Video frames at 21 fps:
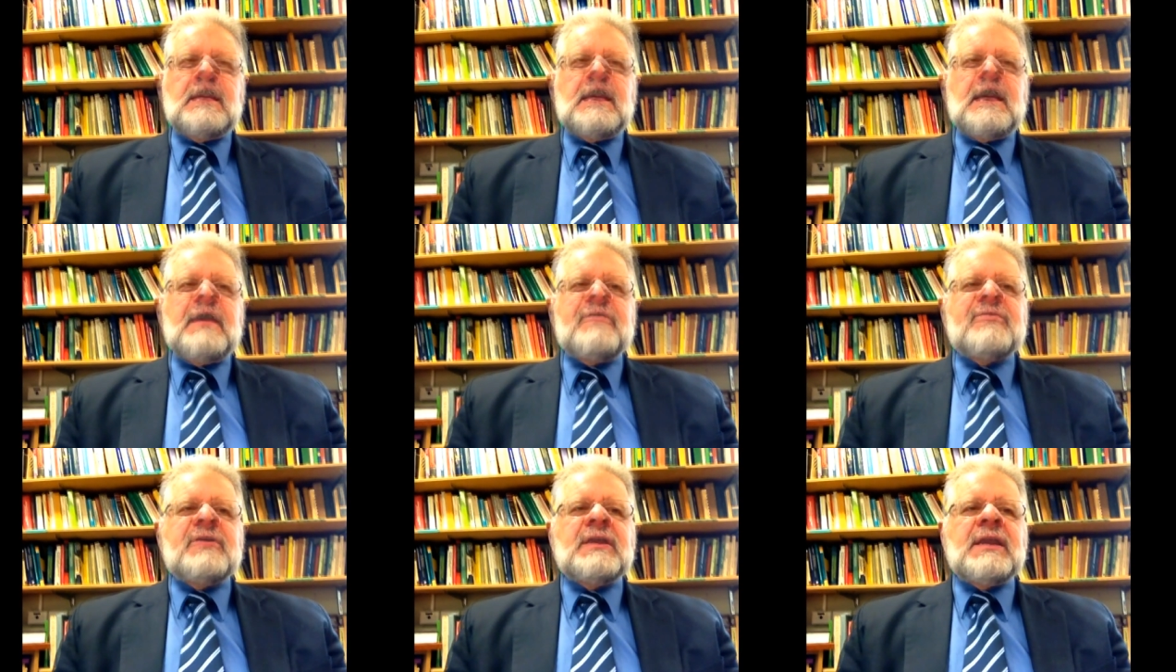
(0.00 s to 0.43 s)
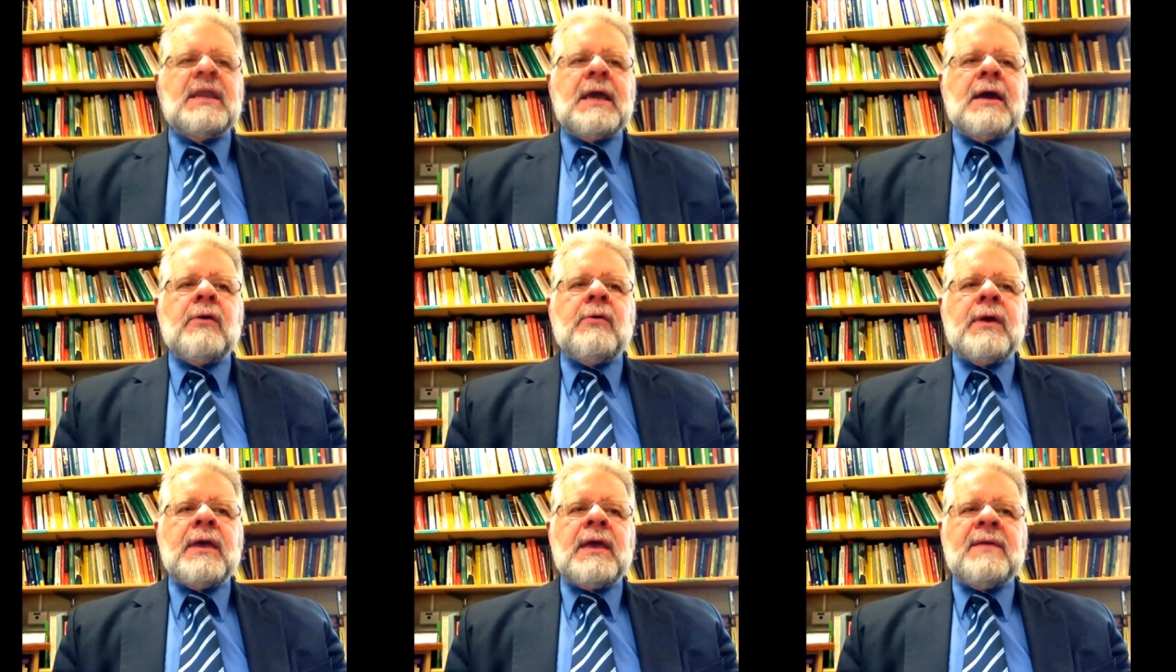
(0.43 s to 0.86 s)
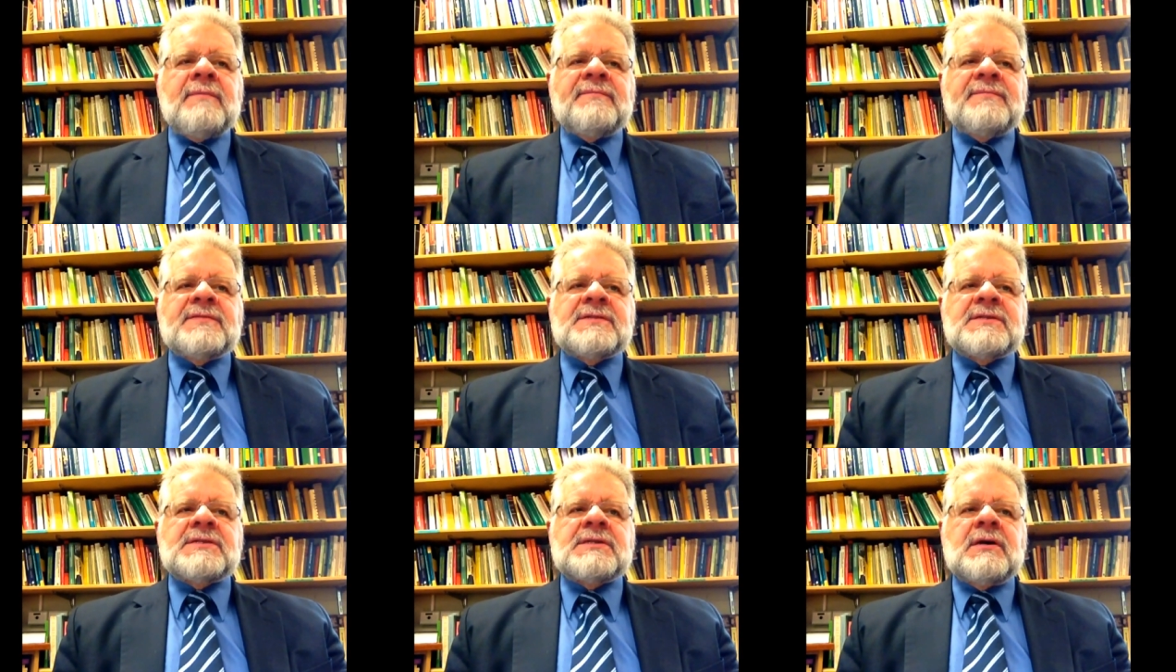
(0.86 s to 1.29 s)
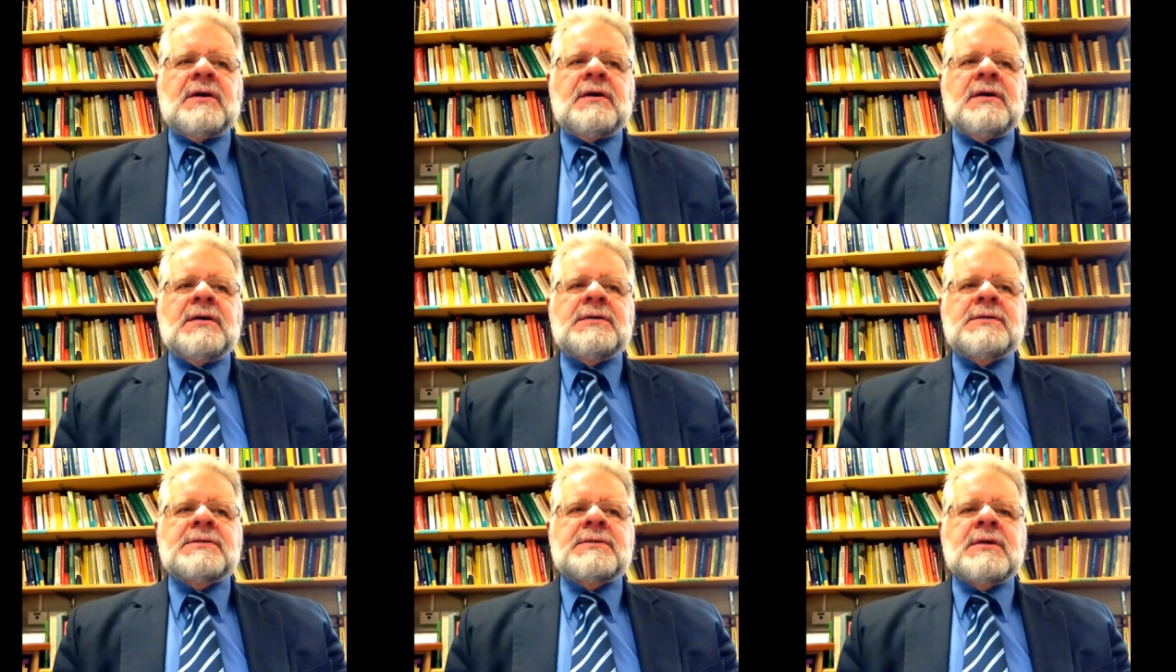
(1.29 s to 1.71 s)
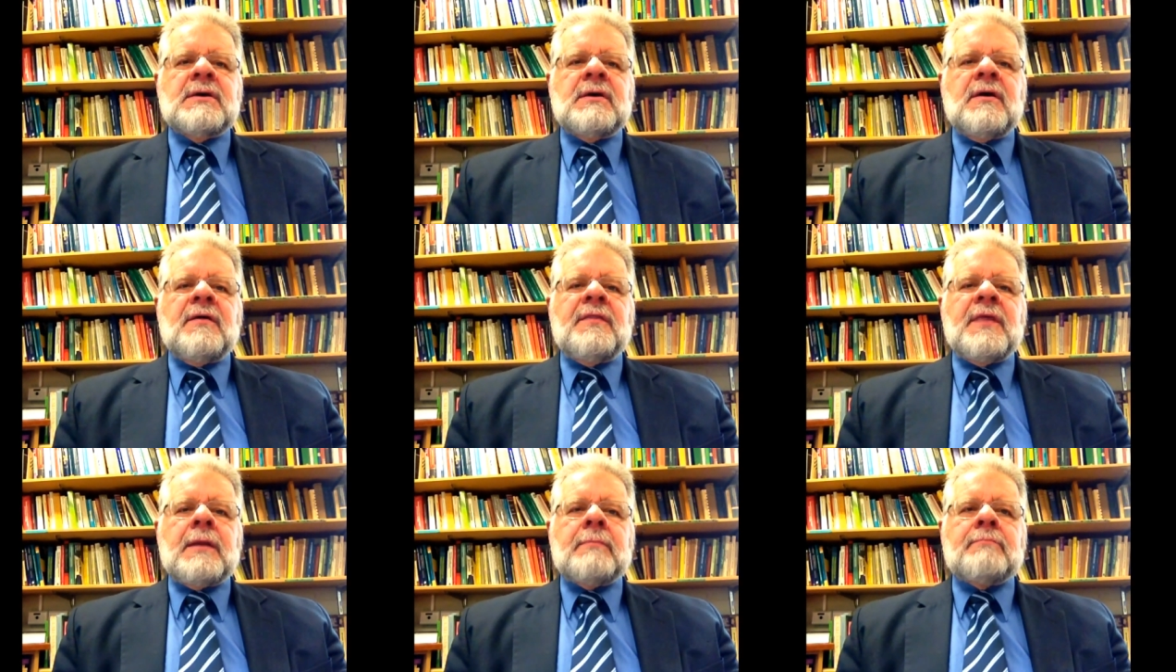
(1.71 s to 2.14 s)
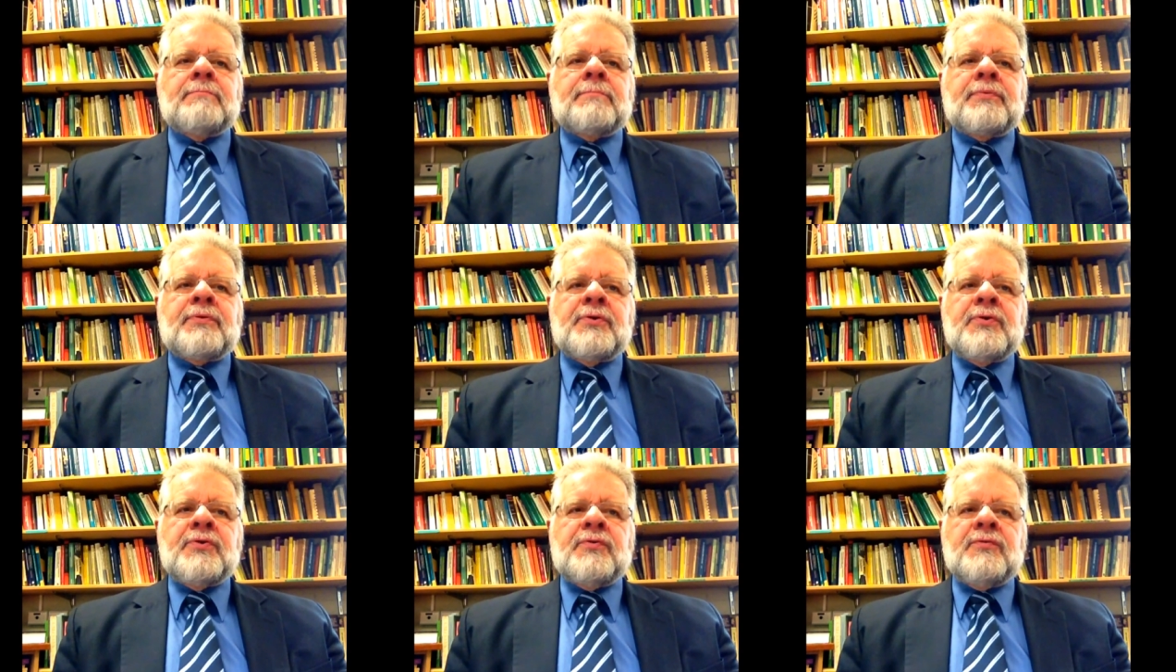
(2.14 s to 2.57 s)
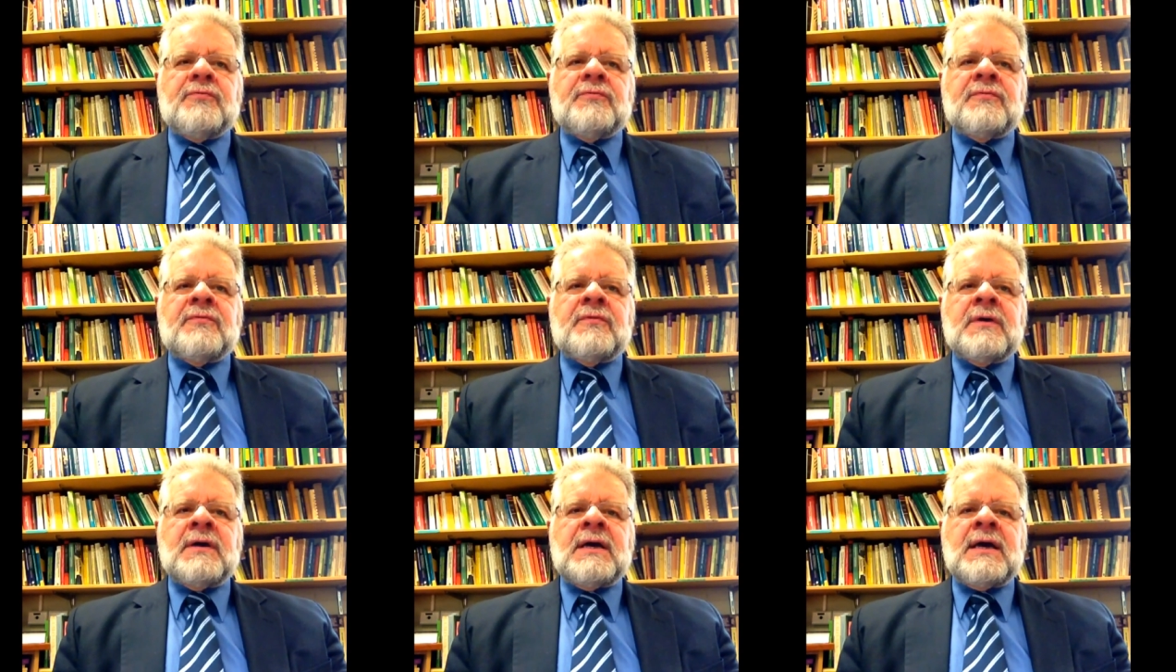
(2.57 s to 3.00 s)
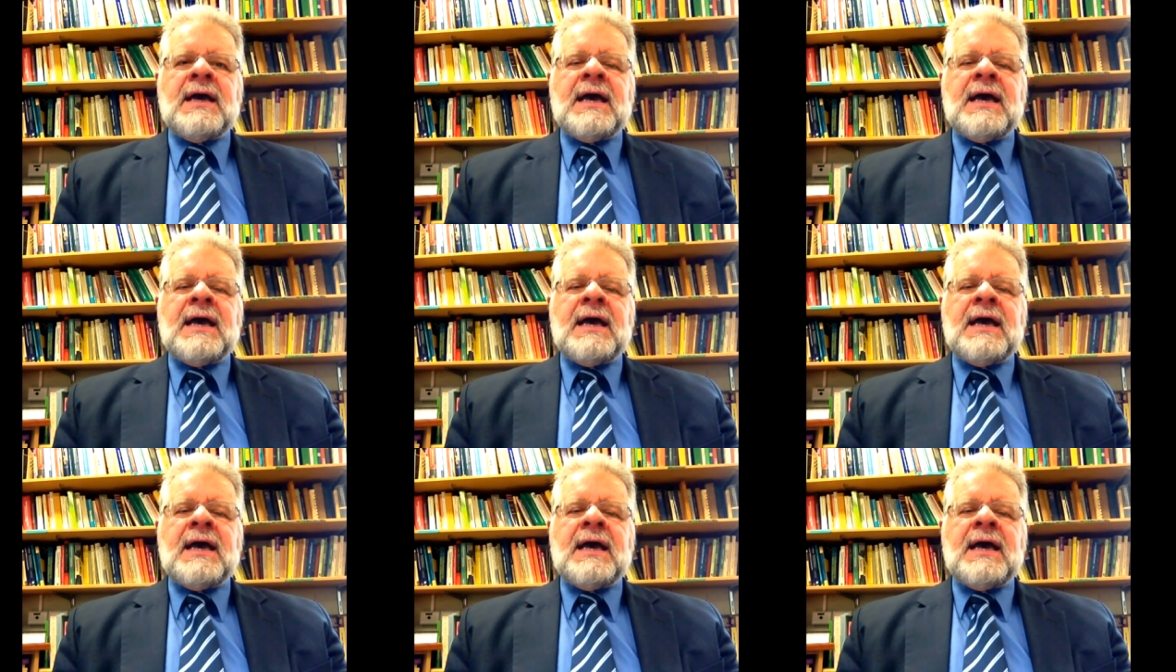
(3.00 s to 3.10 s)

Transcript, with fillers: Having now emphasized that proof